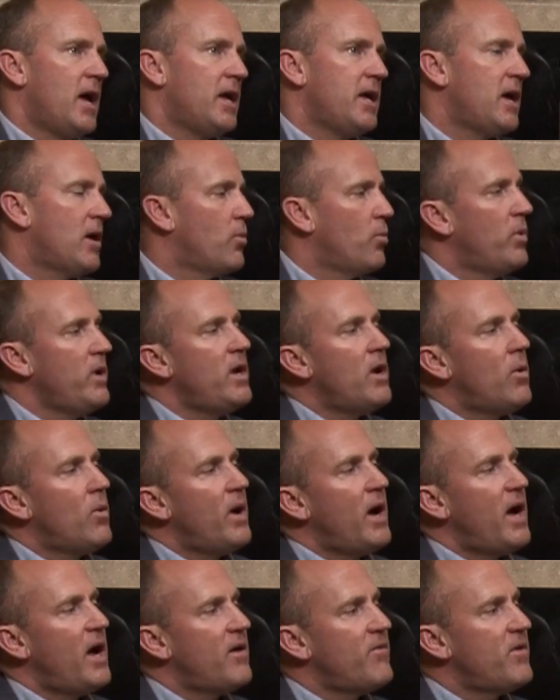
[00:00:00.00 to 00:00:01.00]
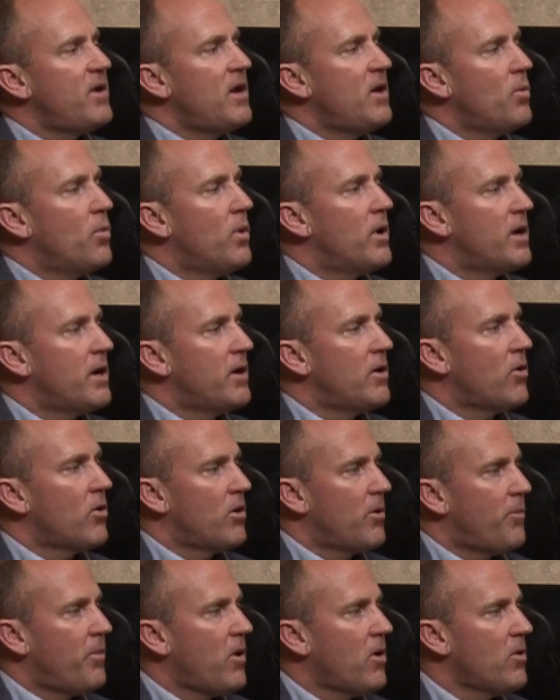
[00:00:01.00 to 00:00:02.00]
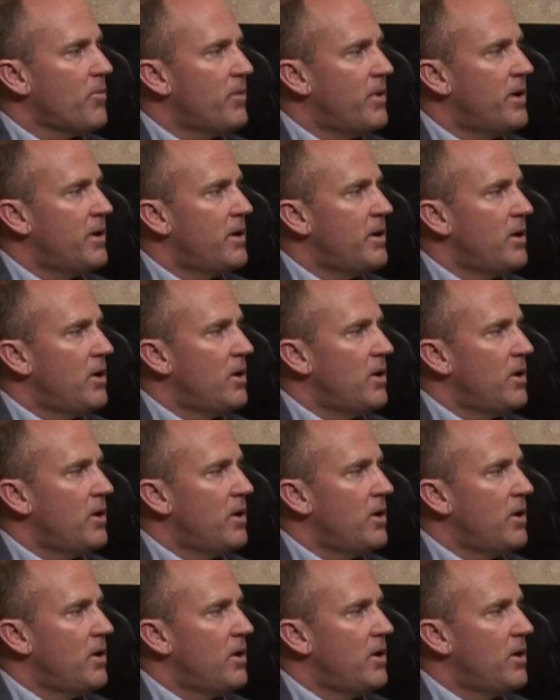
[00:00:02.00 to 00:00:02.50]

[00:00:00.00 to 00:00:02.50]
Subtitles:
Yet we don't have anyone in our department